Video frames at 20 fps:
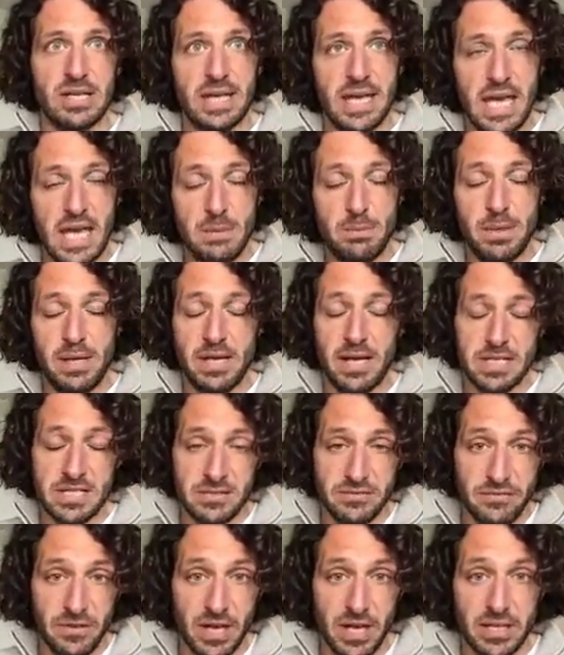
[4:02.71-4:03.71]
in keeping
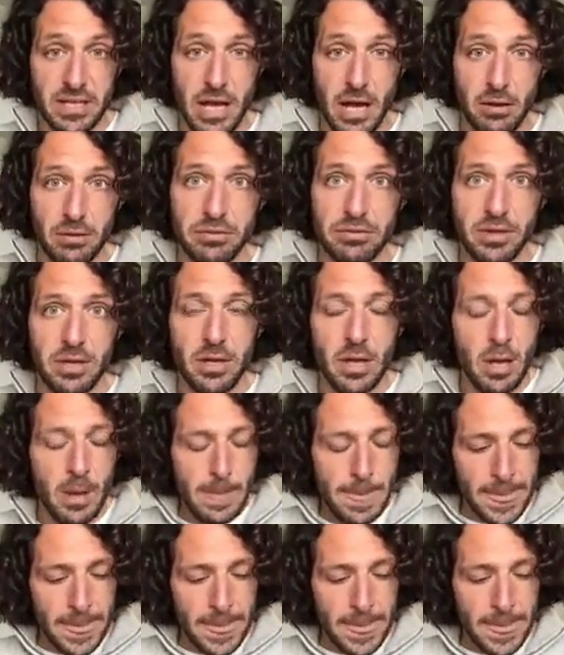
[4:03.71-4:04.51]
us fit and healthy.